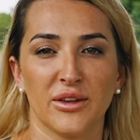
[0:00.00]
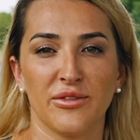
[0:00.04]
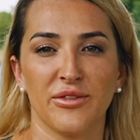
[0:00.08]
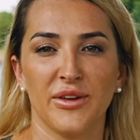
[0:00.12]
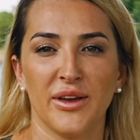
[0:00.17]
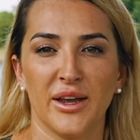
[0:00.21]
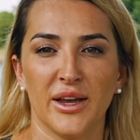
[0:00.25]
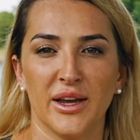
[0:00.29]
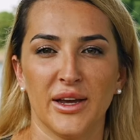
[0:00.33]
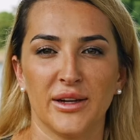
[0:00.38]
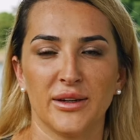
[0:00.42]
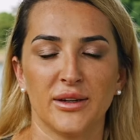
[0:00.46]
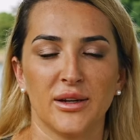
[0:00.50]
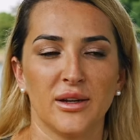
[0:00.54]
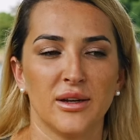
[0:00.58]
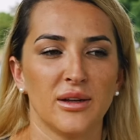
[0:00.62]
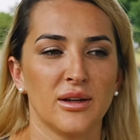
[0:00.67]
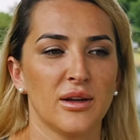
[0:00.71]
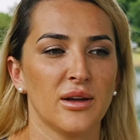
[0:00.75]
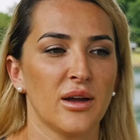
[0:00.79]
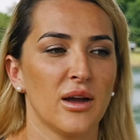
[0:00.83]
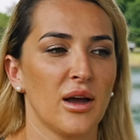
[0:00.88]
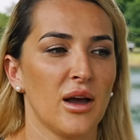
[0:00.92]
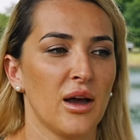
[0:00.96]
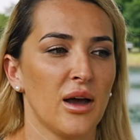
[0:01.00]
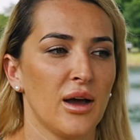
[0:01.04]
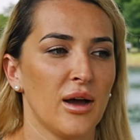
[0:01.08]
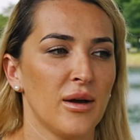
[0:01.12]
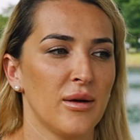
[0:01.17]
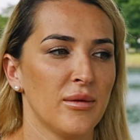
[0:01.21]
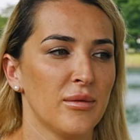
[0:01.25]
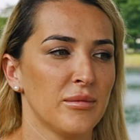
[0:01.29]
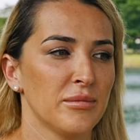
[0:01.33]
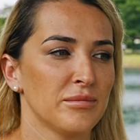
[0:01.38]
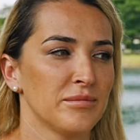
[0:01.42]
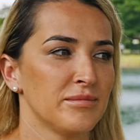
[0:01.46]
the van,
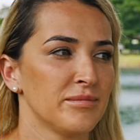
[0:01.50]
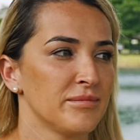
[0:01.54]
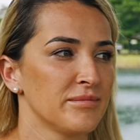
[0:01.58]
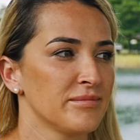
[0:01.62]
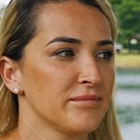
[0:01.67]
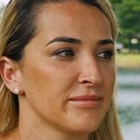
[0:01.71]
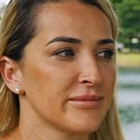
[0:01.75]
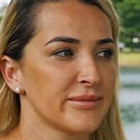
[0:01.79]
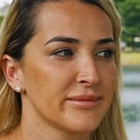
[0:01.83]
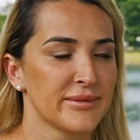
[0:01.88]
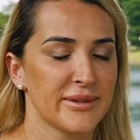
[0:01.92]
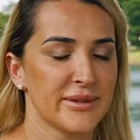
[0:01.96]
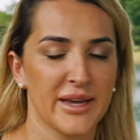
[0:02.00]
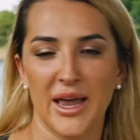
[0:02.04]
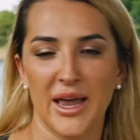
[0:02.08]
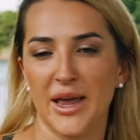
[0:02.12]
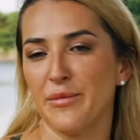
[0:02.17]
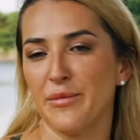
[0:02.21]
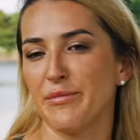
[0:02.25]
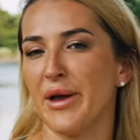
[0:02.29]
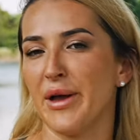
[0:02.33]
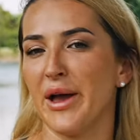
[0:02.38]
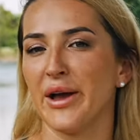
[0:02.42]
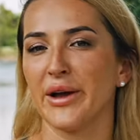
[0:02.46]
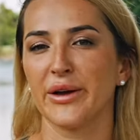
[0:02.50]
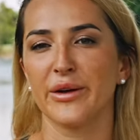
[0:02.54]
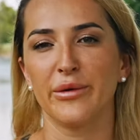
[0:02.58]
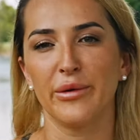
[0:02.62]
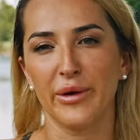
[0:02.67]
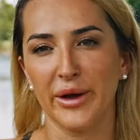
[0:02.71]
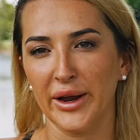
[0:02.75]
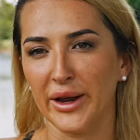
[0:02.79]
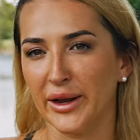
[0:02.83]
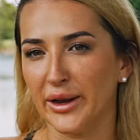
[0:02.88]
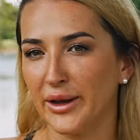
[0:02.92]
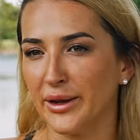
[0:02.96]
um, came back
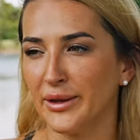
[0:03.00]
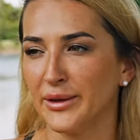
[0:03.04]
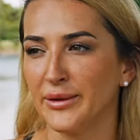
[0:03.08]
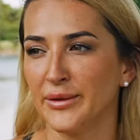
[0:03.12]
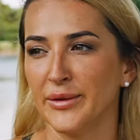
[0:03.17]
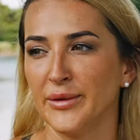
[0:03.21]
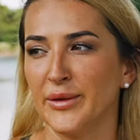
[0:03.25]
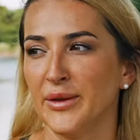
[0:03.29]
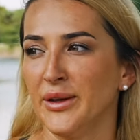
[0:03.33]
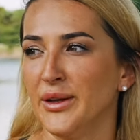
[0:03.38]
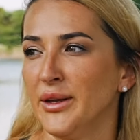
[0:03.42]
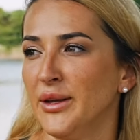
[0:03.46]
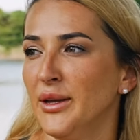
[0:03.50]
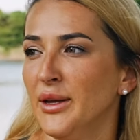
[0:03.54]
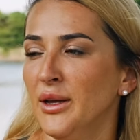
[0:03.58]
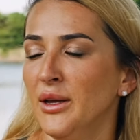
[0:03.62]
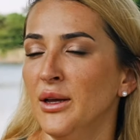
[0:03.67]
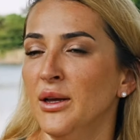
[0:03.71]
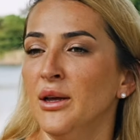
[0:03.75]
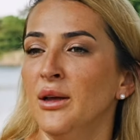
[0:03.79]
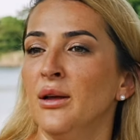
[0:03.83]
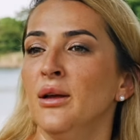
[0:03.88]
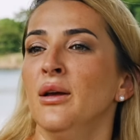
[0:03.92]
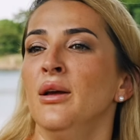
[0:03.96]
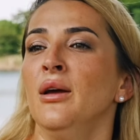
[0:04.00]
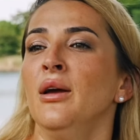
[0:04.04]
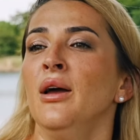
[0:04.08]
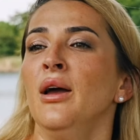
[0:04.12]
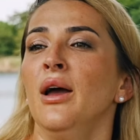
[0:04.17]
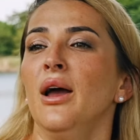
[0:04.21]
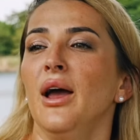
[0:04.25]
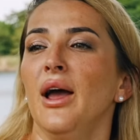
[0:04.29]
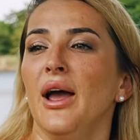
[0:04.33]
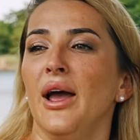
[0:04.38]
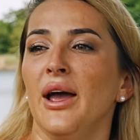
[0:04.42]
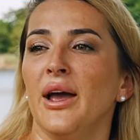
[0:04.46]
quick,
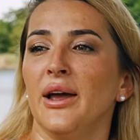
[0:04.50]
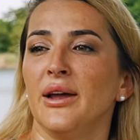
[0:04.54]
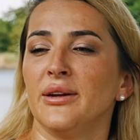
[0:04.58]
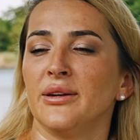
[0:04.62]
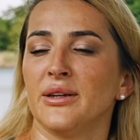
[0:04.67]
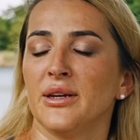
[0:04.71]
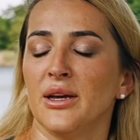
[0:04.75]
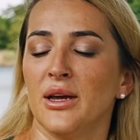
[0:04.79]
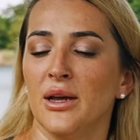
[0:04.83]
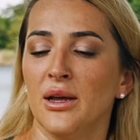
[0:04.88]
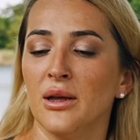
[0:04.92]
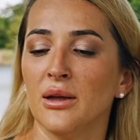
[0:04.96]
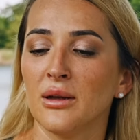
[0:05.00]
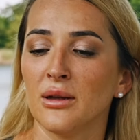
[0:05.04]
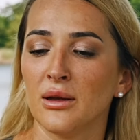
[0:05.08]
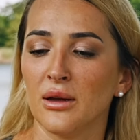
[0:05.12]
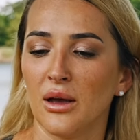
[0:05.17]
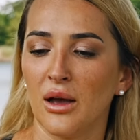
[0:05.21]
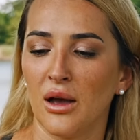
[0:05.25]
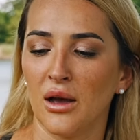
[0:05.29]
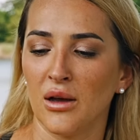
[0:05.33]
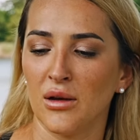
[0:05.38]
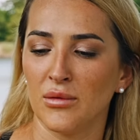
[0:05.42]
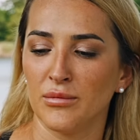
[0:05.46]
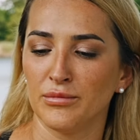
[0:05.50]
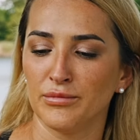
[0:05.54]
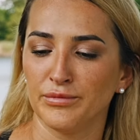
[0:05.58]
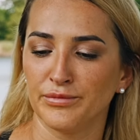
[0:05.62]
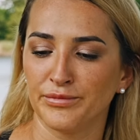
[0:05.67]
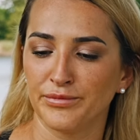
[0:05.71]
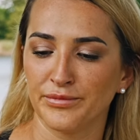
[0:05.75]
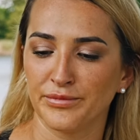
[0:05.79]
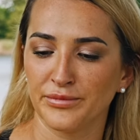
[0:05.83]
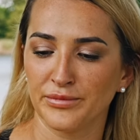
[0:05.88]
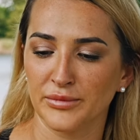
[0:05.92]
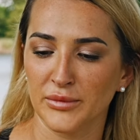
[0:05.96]
and um,
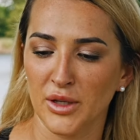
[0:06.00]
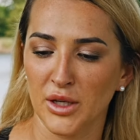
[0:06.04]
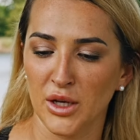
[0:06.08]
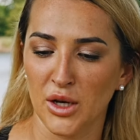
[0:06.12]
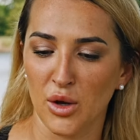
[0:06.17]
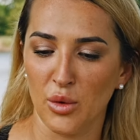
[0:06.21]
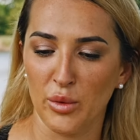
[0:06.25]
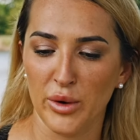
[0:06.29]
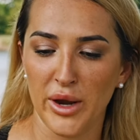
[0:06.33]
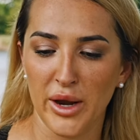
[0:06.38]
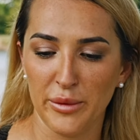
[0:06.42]
you know, we